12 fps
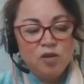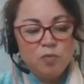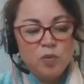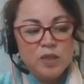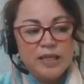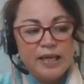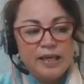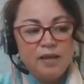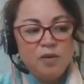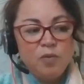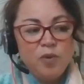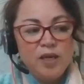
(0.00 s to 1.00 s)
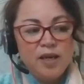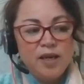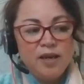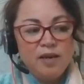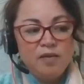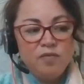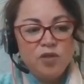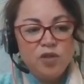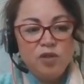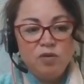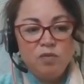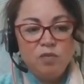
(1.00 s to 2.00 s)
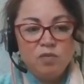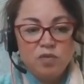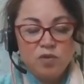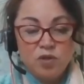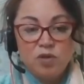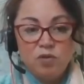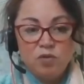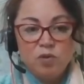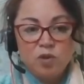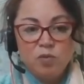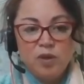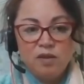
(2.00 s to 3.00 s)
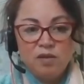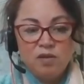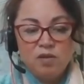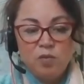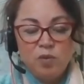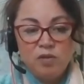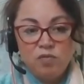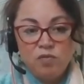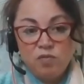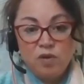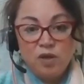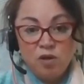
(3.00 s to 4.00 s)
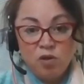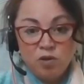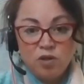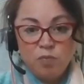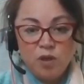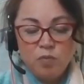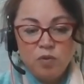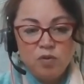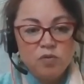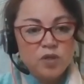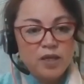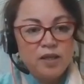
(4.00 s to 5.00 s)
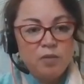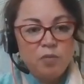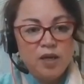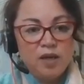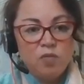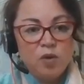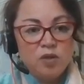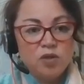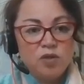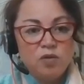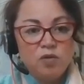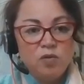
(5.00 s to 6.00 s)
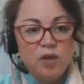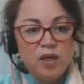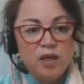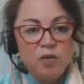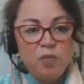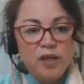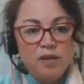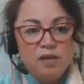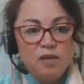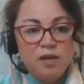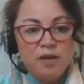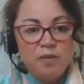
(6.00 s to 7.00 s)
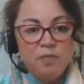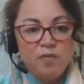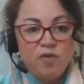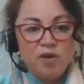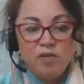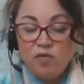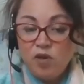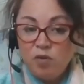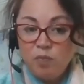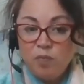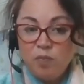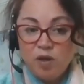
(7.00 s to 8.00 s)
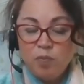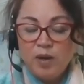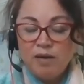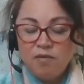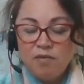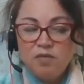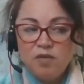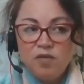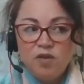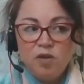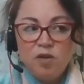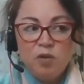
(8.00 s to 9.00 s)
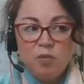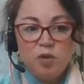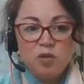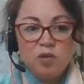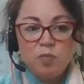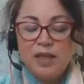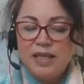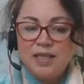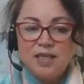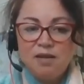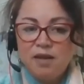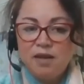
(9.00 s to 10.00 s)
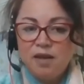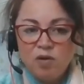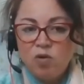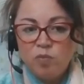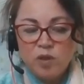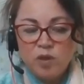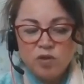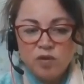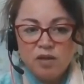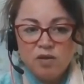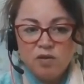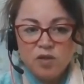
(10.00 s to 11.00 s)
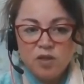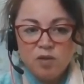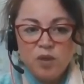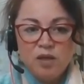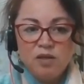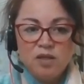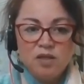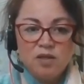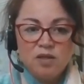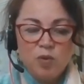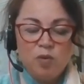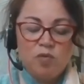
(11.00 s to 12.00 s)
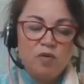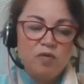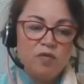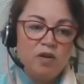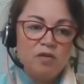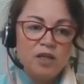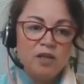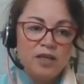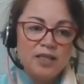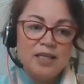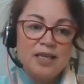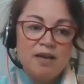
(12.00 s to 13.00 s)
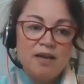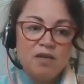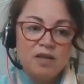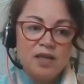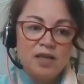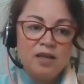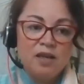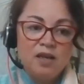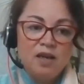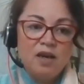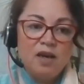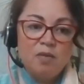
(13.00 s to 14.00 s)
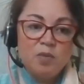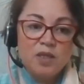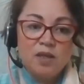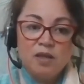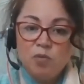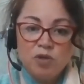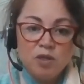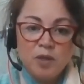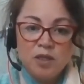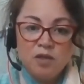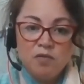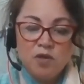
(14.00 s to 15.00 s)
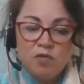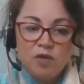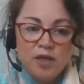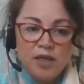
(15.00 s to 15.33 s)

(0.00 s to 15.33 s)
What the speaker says: was saying, we have 2 schools with a lot of pupils, and then we have one school with comparatively few pupils, but they still have enormous running costs. And because it's a pupil referral unit, it's inherently slightly more expensive to run